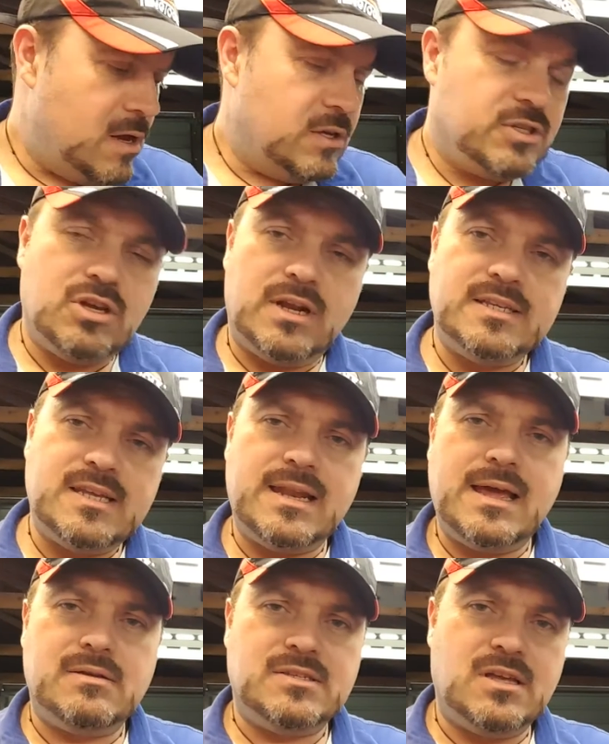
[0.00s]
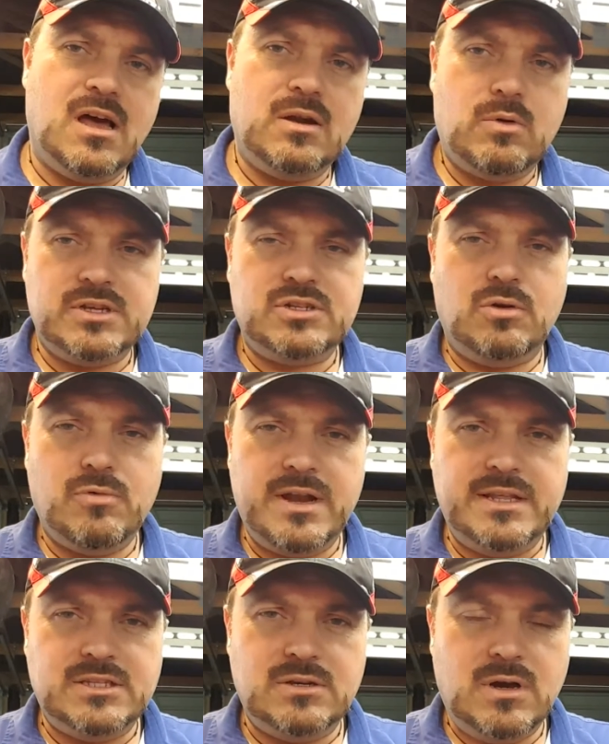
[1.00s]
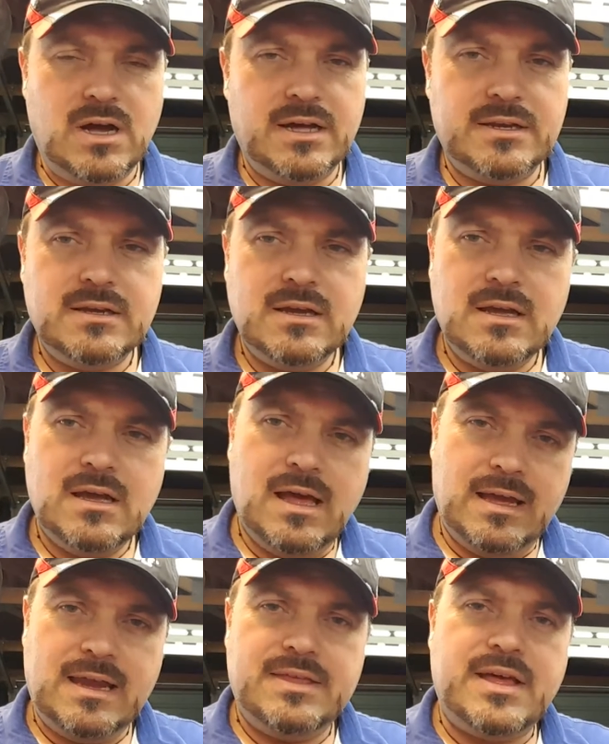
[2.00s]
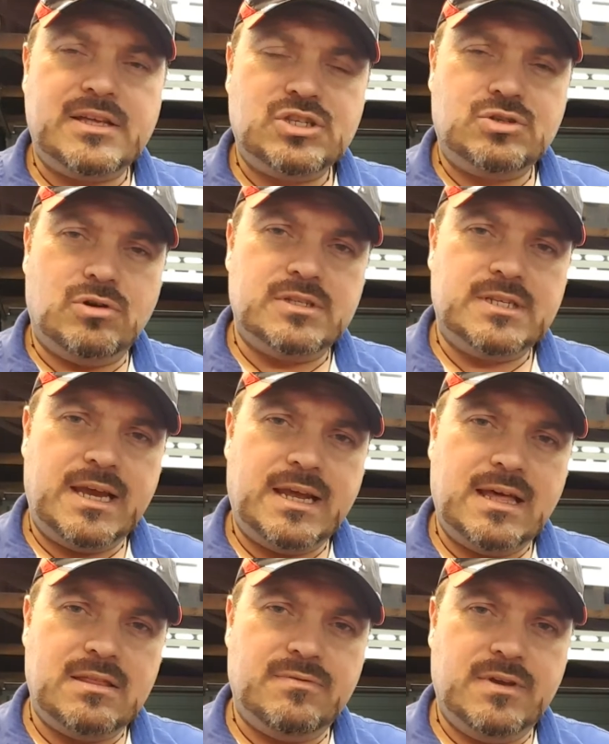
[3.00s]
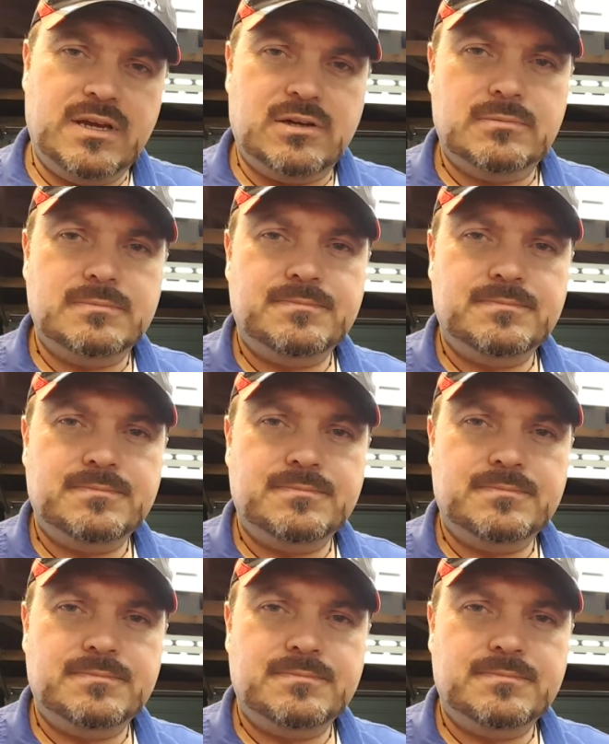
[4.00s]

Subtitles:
So let's head outside while it's not raining too hard and get that strut taken out of the vehicle.